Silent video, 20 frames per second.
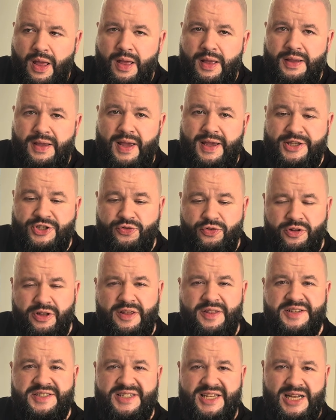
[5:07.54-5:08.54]
Yeah, it's really
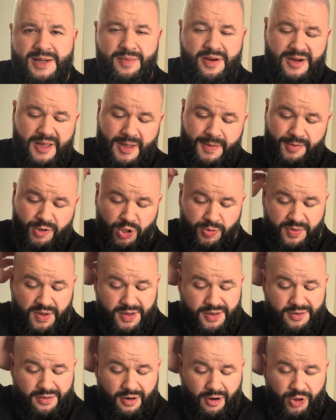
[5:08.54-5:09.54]
the cinnamon and the
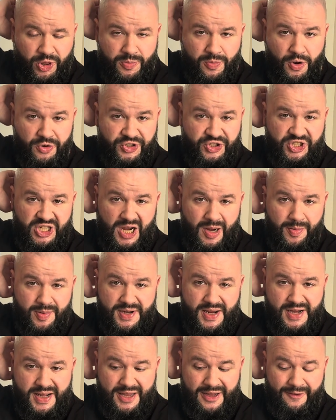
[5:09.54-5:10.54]
bourbon are the most
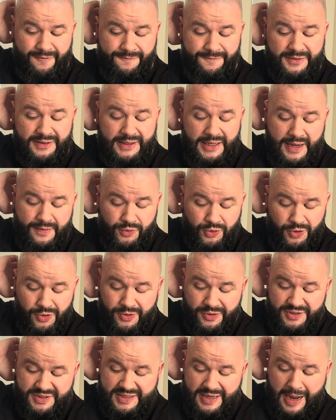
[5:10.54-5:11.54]
dominating
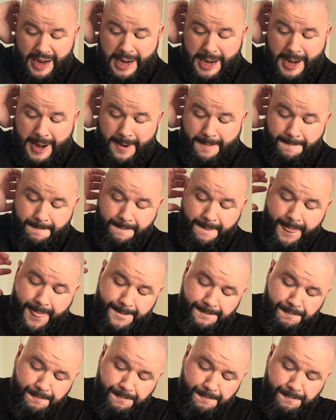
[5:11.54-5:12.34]
flavors. Not